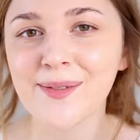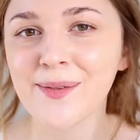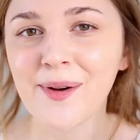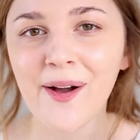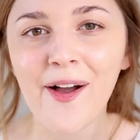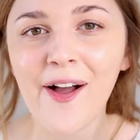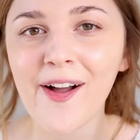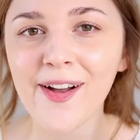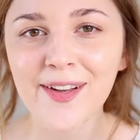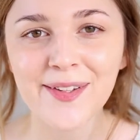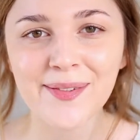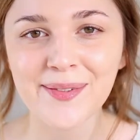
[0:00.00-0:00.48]
It
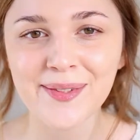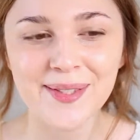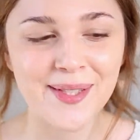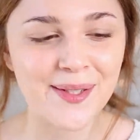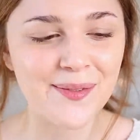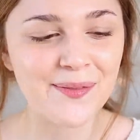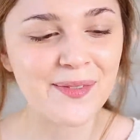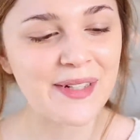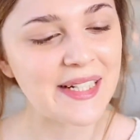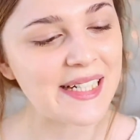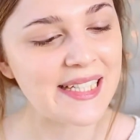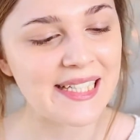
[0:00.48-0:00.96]
works for
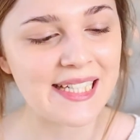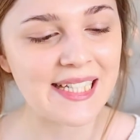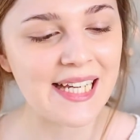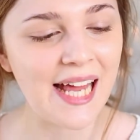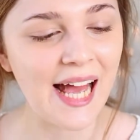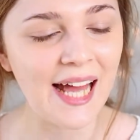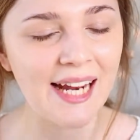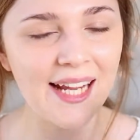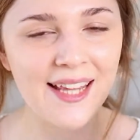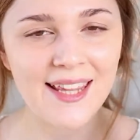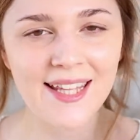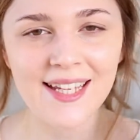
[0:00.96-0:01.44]
some reason,
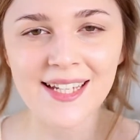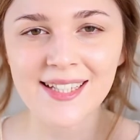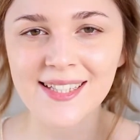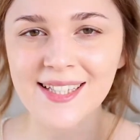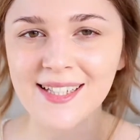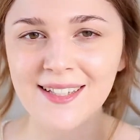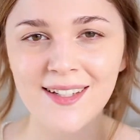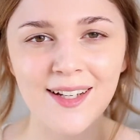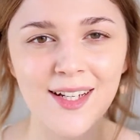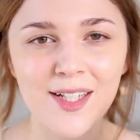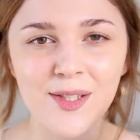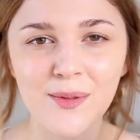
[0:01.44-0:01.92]
and I think
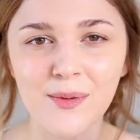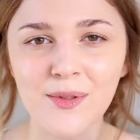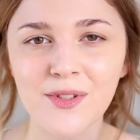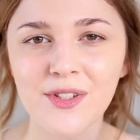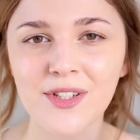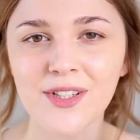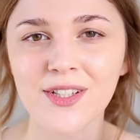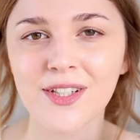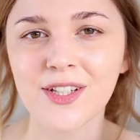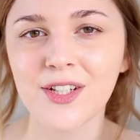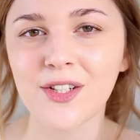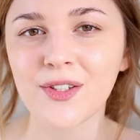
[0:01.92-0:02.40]
it's a nice
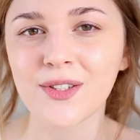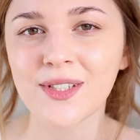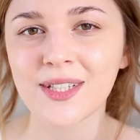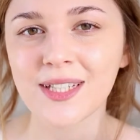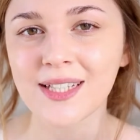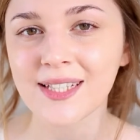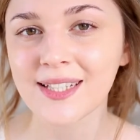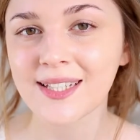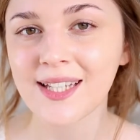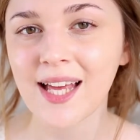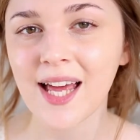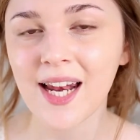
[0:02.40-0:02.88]
one just to use
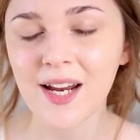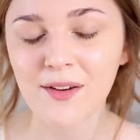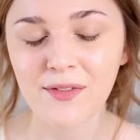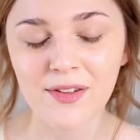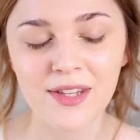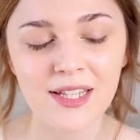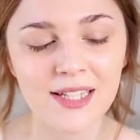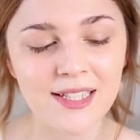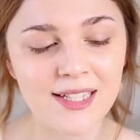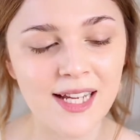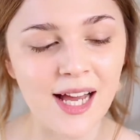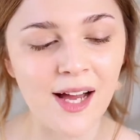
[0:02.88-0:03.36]
to set
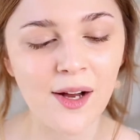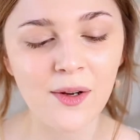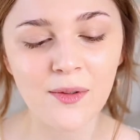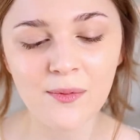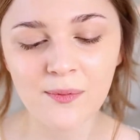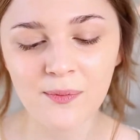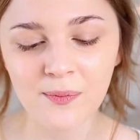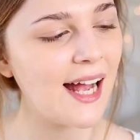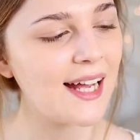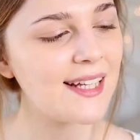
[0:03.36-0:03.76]
everything down.